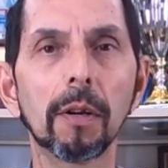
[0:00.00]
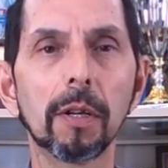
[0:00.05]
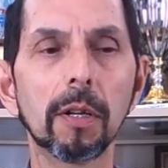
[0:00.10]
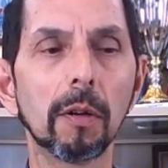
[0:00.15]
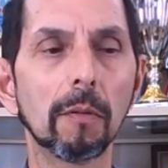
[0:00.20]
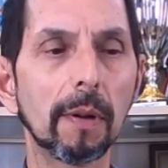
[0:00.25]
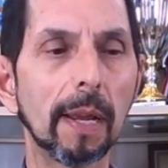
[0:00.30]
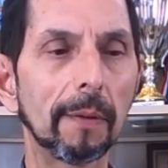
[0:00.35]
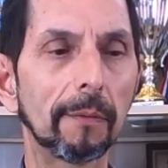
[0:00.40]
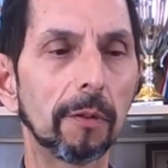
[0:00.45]
You
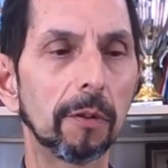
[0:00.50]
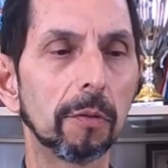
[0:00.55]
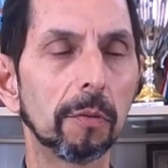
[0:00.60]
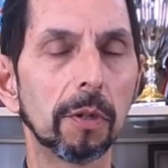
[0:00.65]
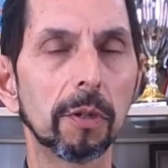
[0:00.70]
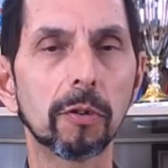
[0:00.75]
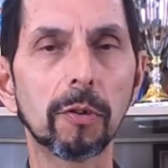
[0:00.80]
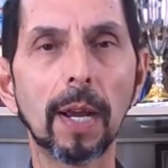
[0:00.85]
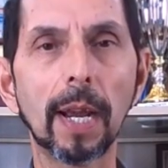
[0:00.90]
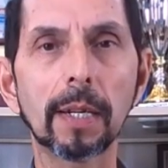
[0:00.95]
don't have to do any
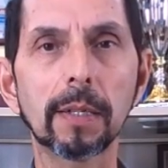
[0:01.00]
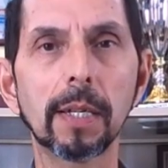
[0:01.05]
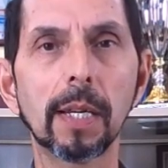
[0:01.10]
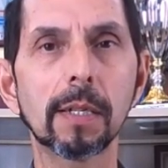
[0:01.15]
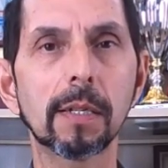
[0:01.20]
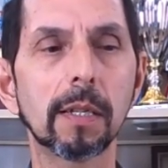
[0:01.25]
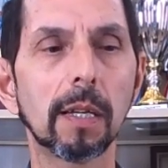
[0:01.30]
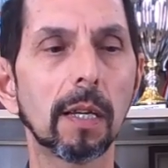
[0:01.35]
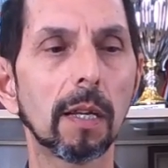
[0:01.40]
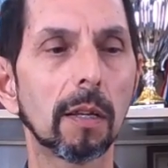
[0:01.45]
track
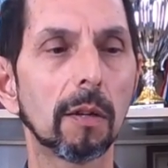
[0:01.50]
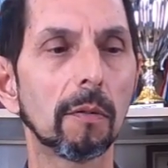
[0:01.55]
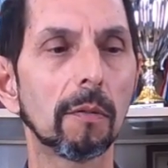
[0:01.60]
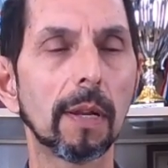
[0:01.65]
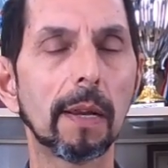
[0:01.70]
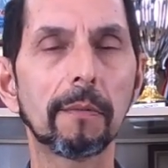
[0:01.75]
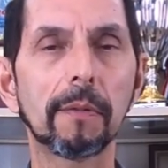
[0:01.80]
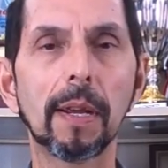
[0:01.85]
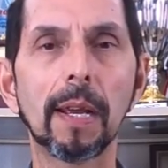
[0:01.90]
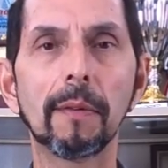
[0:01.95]
testing. You don't
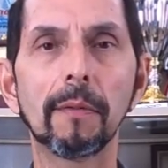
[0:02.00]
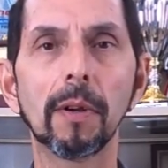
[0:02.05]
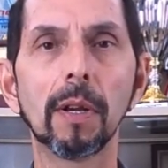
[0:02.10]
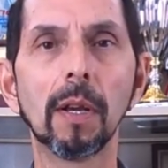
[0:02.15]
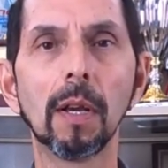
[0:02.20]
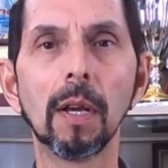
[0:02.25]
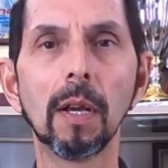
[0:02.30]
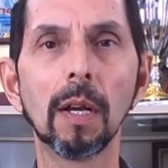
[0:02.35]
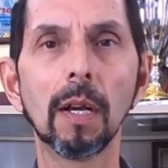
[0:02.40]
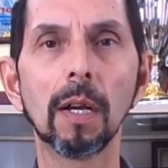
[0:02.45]
have to have
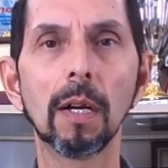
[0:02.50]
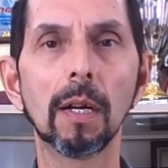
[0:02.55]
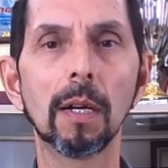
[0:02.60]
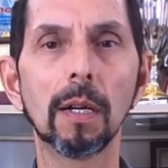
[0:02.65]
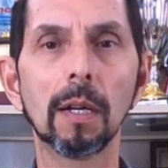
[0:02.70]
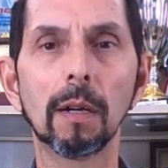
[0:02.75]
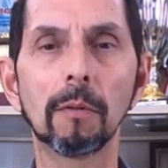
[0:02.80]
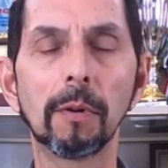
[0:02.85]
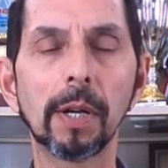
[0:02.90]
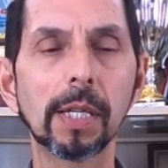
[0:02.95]

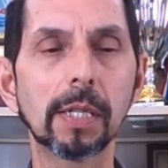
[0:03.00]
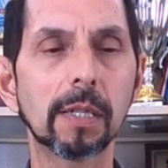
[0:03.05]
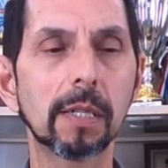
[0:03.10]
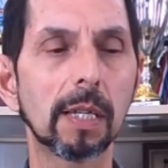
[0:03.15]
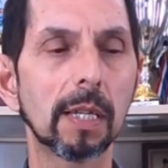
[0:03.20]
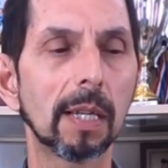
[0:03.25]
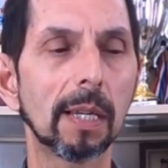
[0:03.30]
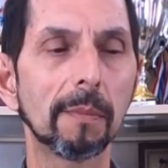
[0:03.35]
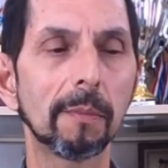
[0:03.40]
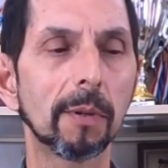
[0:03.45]
a race
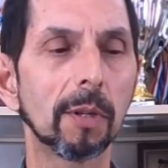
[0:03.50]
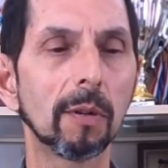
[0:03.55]
team.